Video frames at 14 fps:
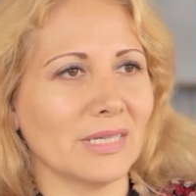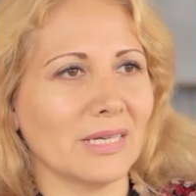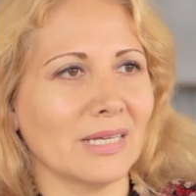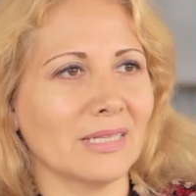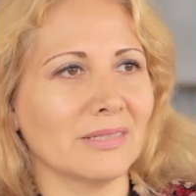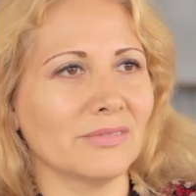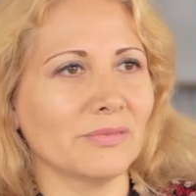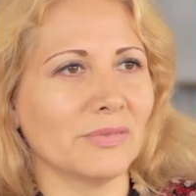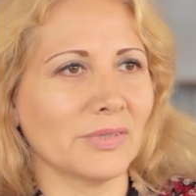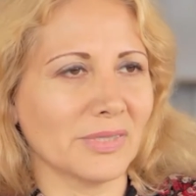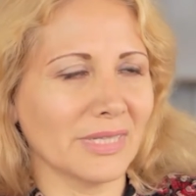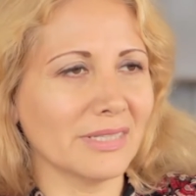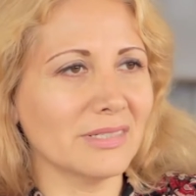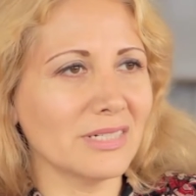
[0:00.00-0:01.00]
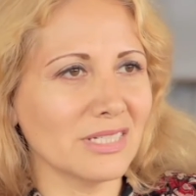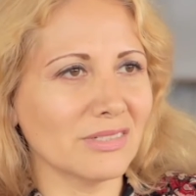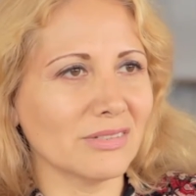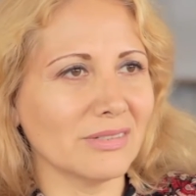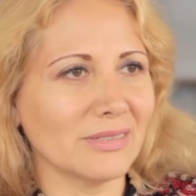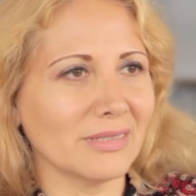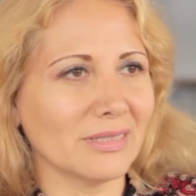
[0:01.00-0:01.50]
and for that
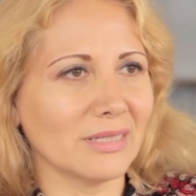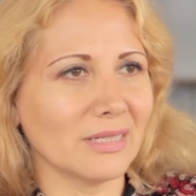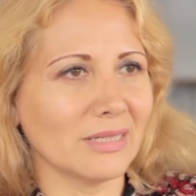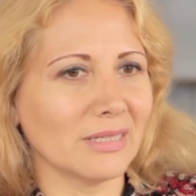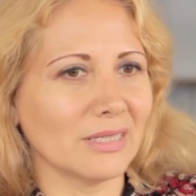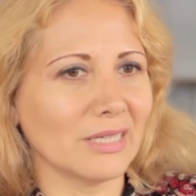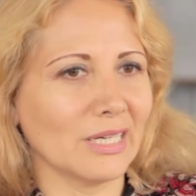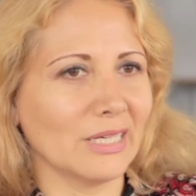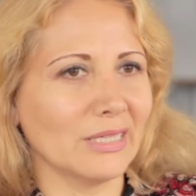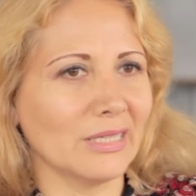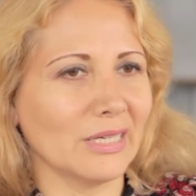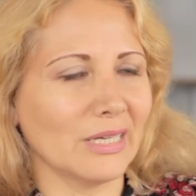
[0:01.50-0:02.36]
reason, I,